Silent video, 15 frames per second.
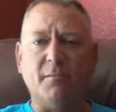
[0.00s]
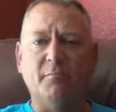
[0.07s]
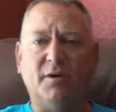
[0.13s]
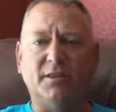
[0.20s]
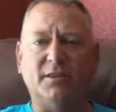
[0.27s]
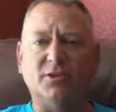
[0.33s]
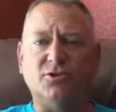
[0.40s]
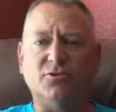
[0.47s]

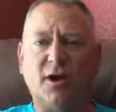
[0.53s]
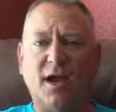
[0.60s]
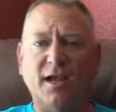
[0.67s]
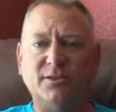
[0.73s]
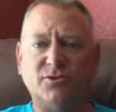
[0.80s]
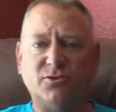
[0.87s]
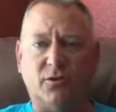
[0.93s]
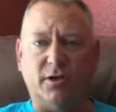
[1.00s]
But the dry
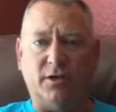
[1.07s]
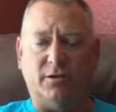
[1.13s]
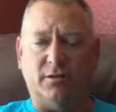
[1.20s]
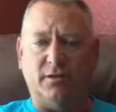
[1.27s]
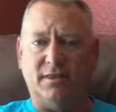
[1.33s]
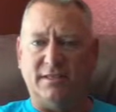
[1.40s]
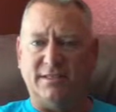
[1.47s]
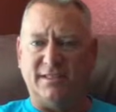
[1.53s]
soil,
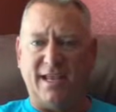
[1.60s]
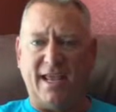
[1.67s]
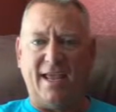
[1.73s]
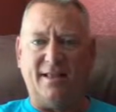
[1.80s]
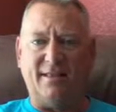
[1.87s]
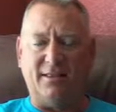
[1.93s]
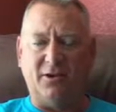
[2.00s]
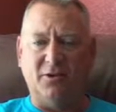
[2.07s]
the
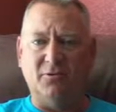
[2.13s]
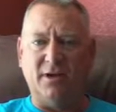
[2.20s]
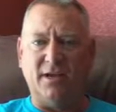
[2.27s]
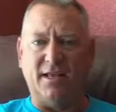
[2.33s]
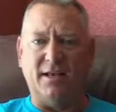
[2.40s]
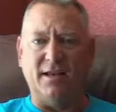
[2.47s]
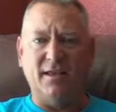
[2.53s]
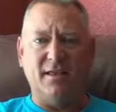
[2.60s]
sand, the
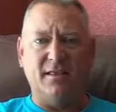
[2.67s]
grit,